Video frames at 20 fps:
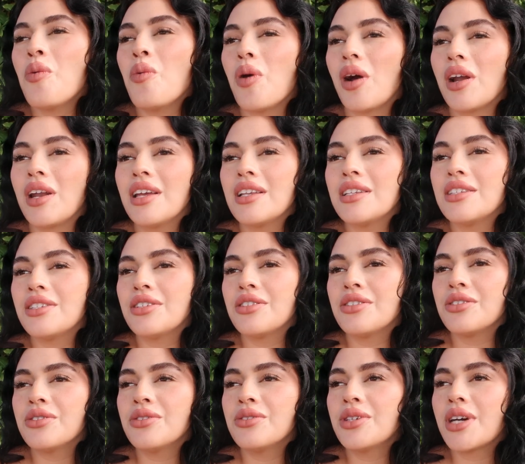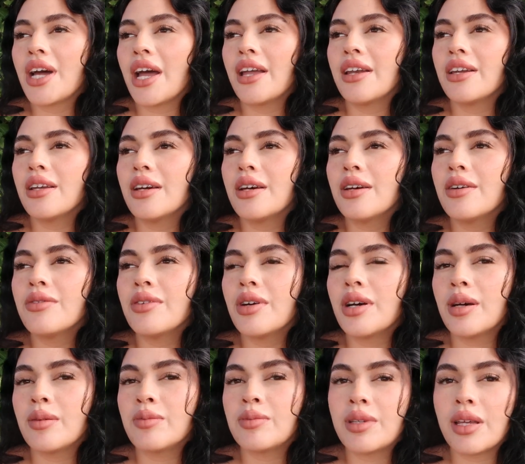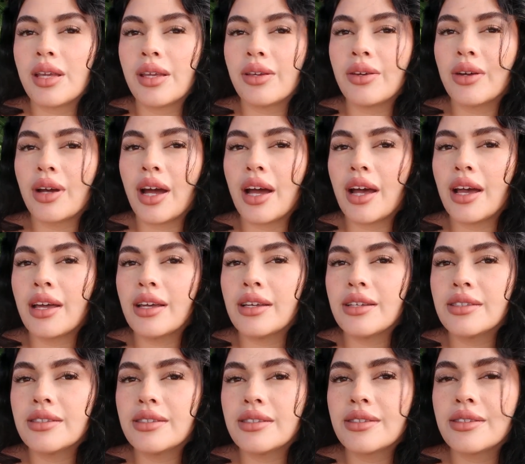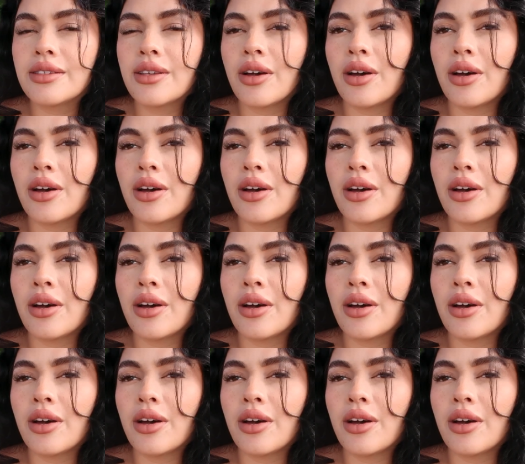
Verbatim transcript: wanted to kind of update you guys